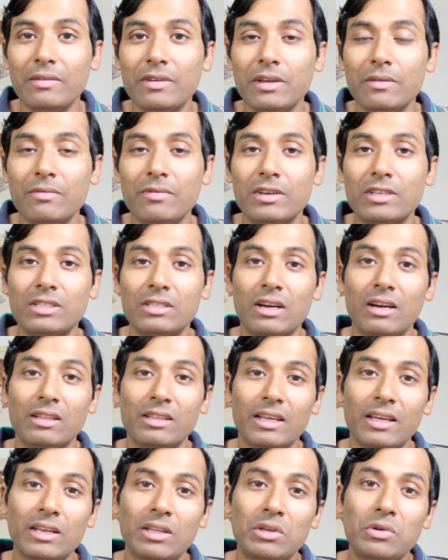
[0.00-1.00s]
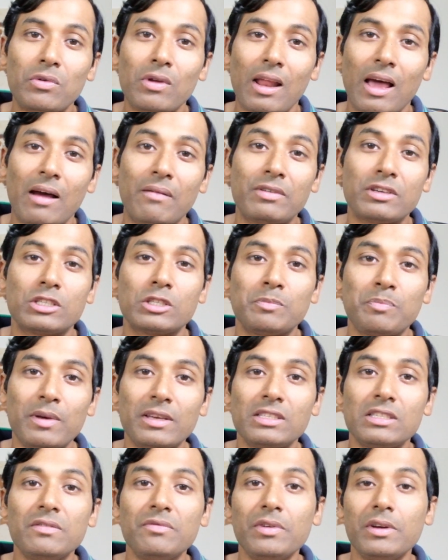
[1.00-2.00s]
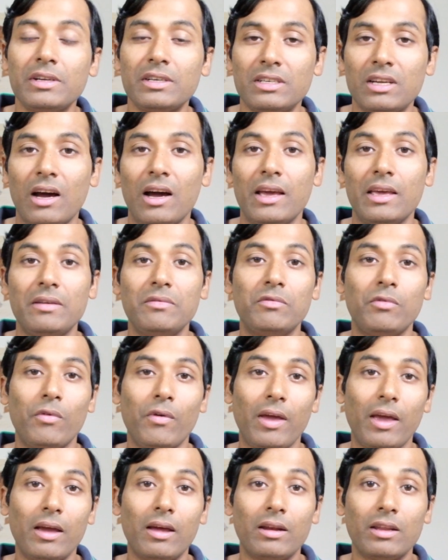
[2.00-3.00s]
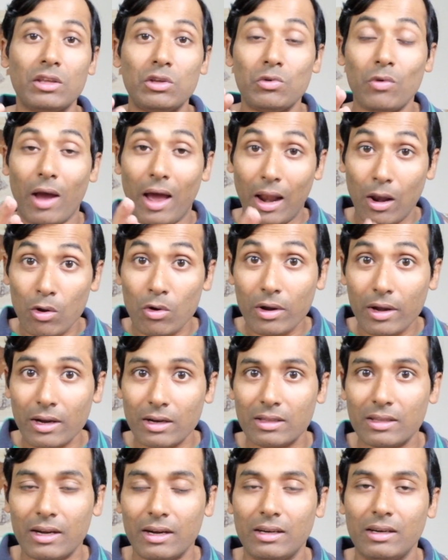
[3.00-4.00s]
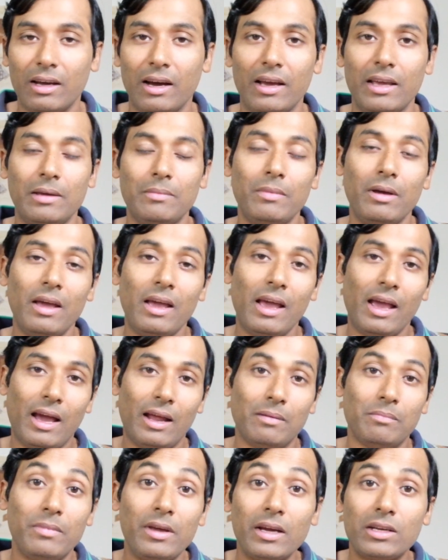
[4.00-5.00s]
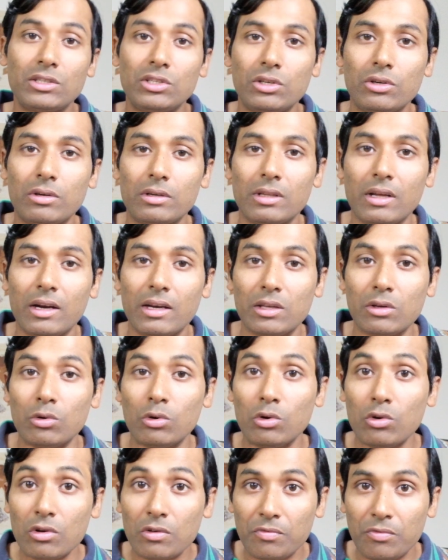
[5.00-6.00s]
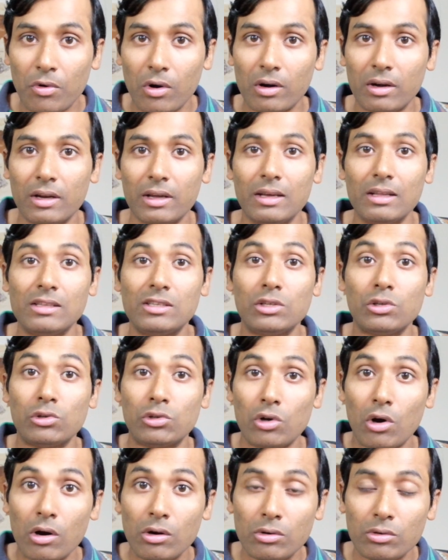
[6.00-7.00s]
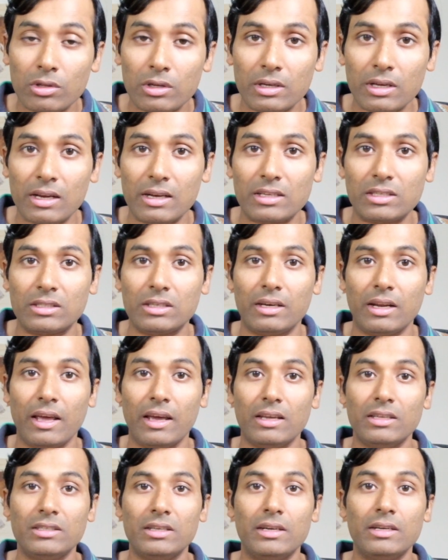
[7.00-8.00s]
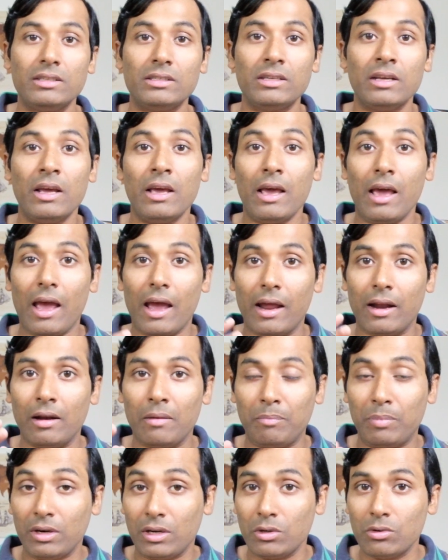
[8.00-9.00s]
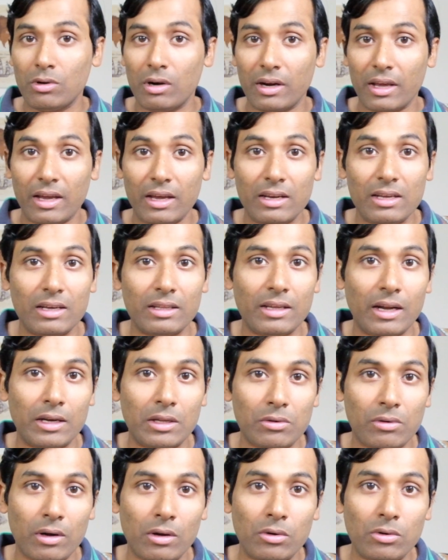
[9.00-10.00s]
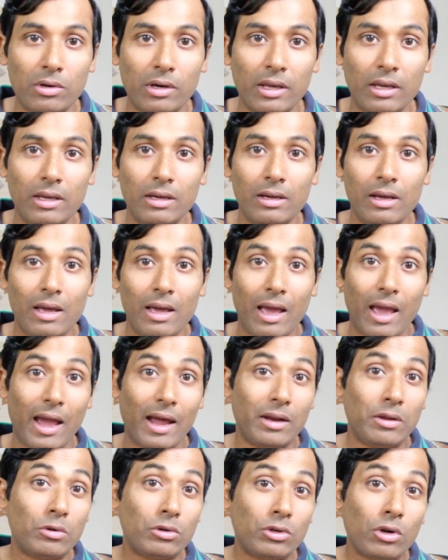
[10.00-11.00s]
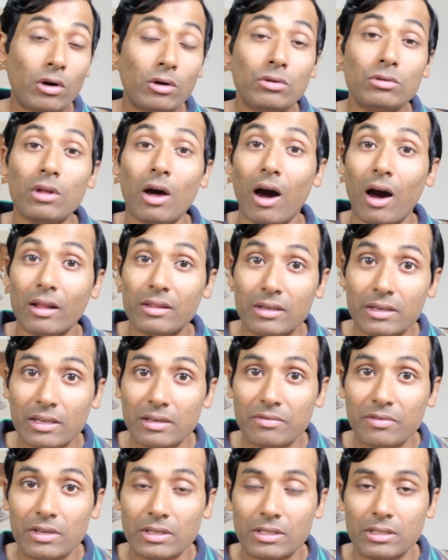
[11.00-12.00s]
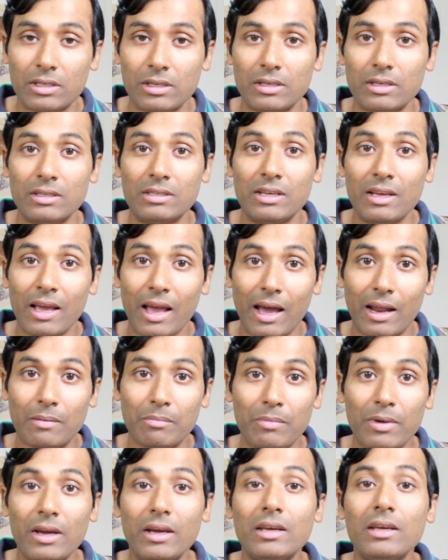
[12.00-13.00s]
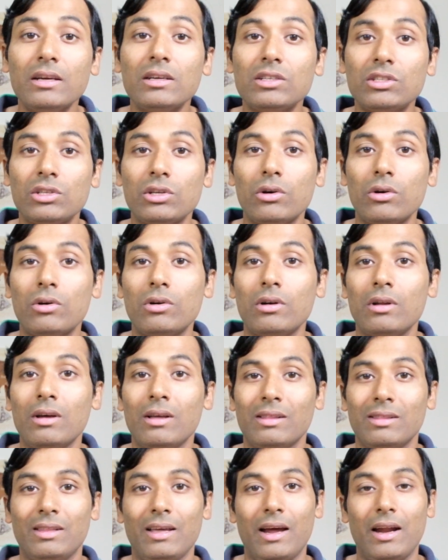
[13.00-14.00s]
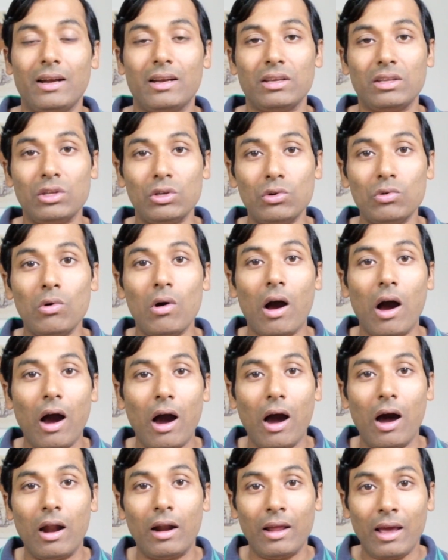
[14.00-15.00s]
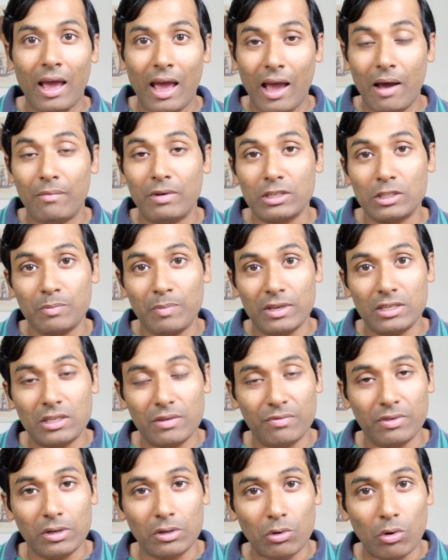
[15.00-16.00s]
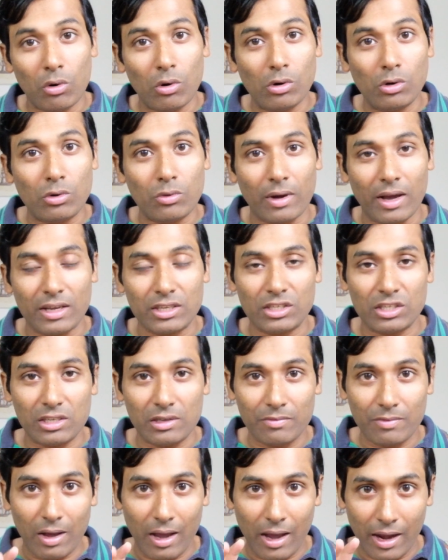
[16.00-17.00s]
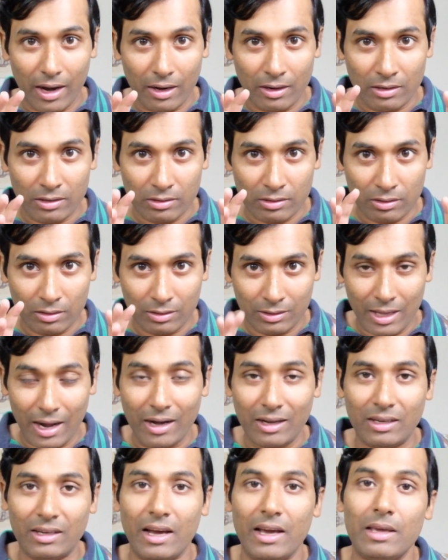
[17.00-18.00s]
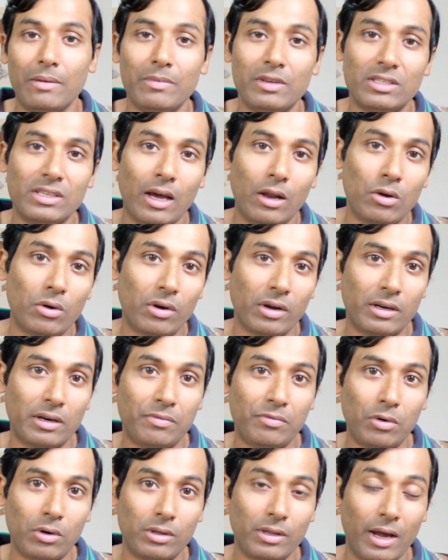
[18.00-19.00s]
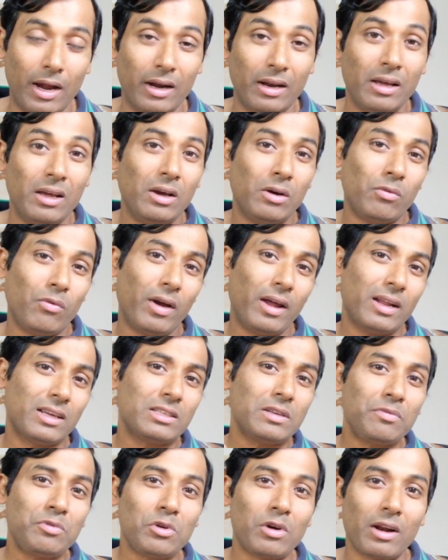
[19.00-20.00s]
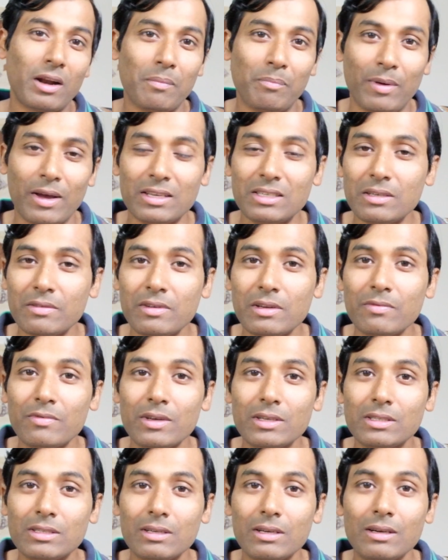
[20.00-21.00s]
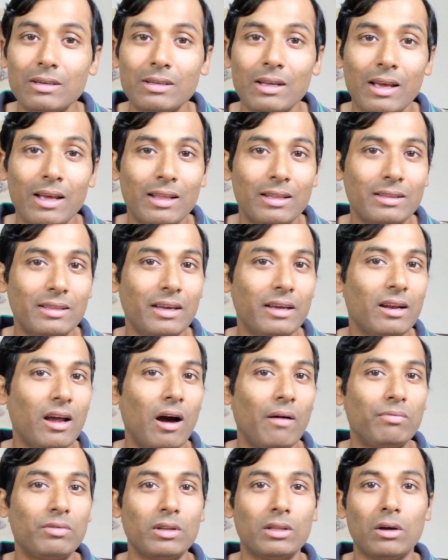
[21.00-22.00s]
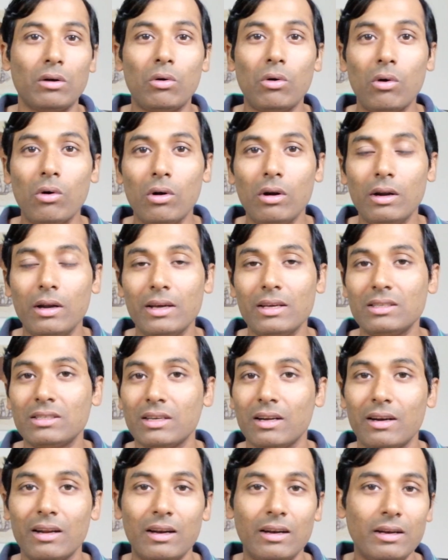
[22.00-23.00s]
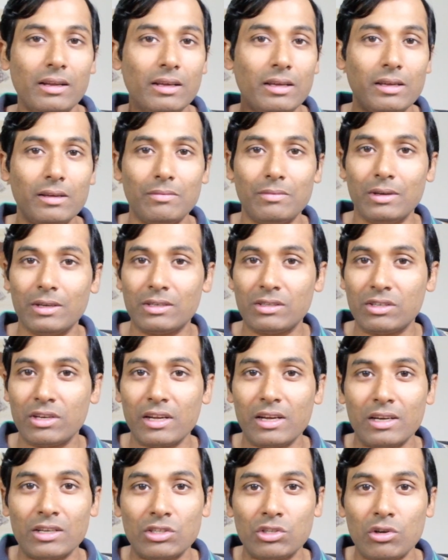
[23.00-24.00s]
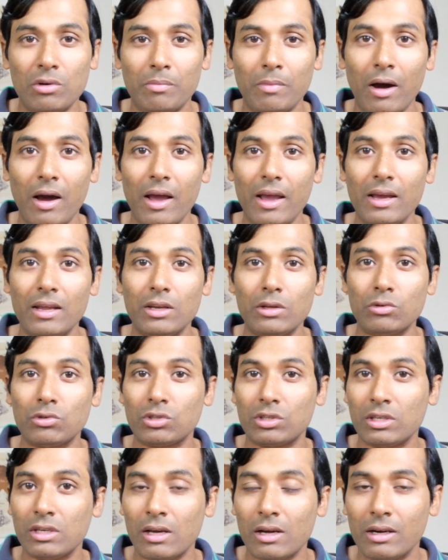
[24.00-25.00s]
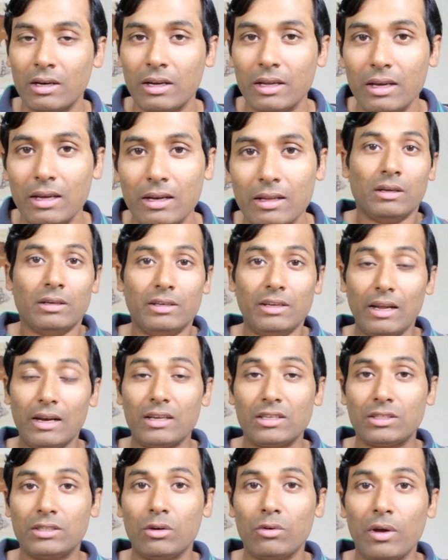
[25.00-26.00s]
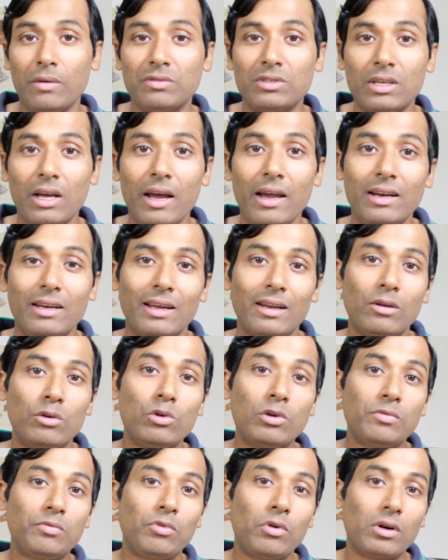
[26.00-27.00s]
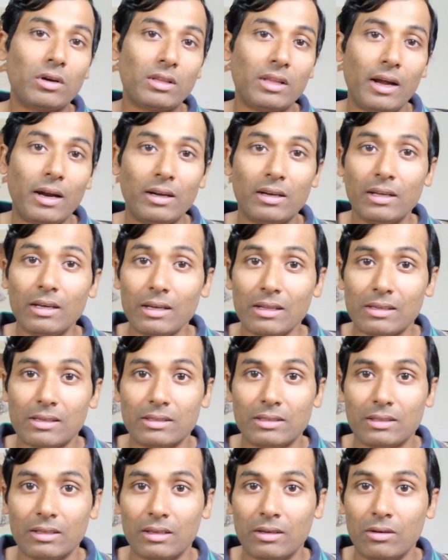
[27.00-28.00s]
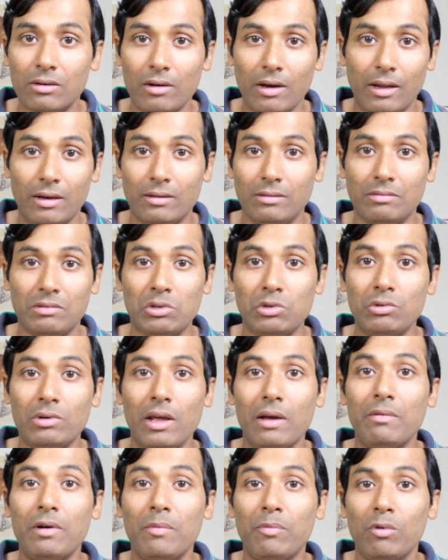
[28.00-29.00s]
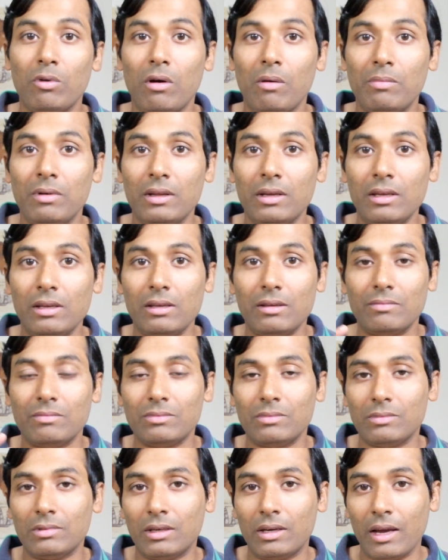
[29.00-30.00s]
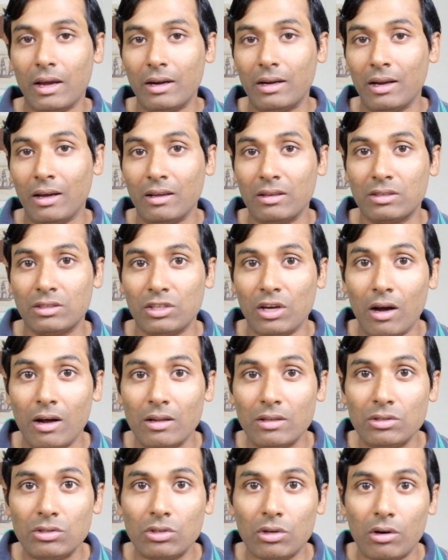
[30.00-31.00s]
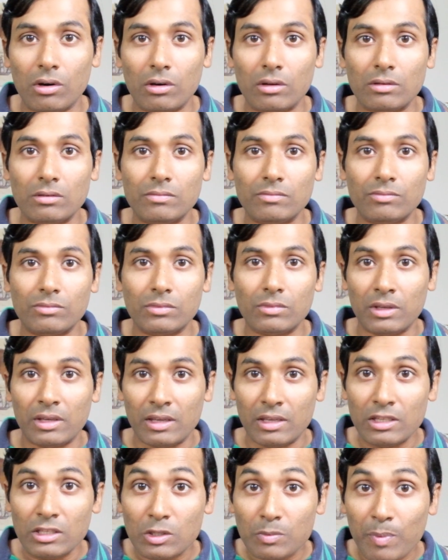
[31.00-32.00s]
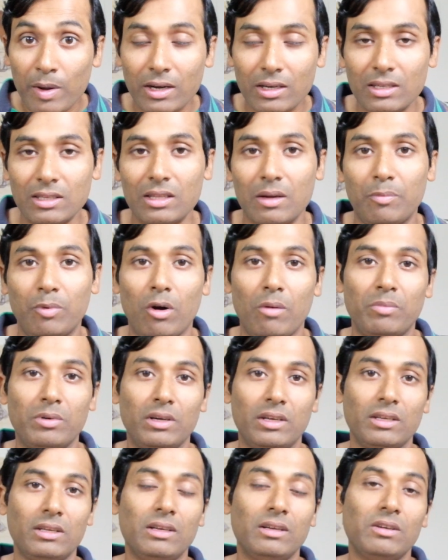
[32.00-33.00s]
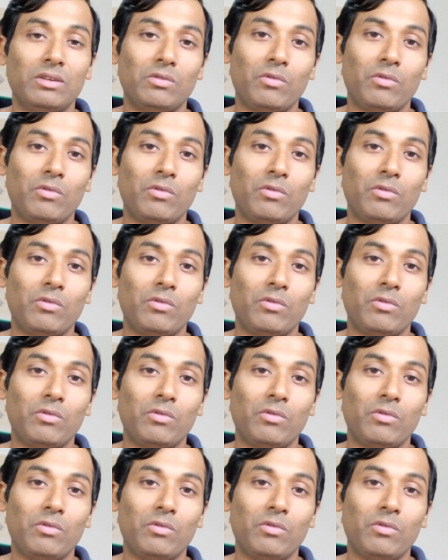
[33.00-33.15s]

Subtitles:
investor, then you will have a specific time where you allocate that time and make sure that you look for deals, you talk to the real estate agents and a particular area that you are looking, and you talk to the other investors, and making sure that you have a specific goal to achieve, and that time is allocated for that. Whereas if you are a passive investor, then after the whole day, suddenly it triggers your mind, you see a deal in real estate website and look for that deals, and you never probably get a chance on inspecting the property.